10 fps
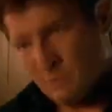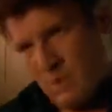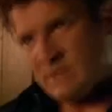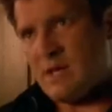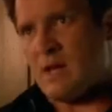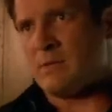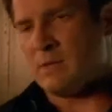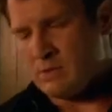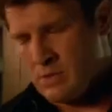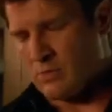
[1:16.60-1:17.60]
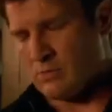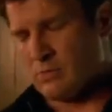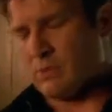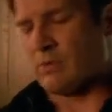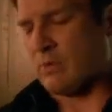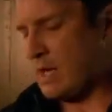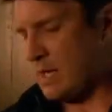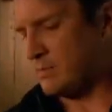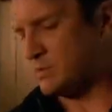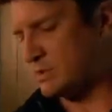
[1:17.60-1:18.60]
one time, and no, no, no.
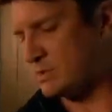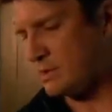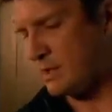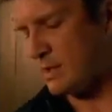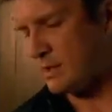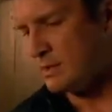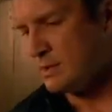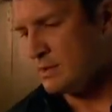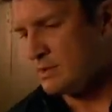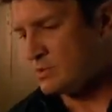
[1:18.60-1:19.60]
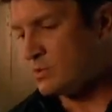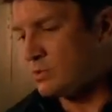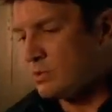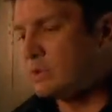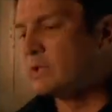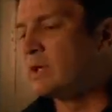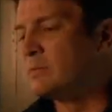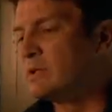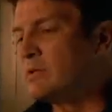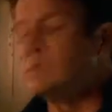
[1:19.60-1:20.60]
I'm just uh, so good looking,
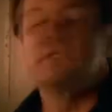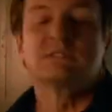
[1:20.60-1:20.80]
I'm literally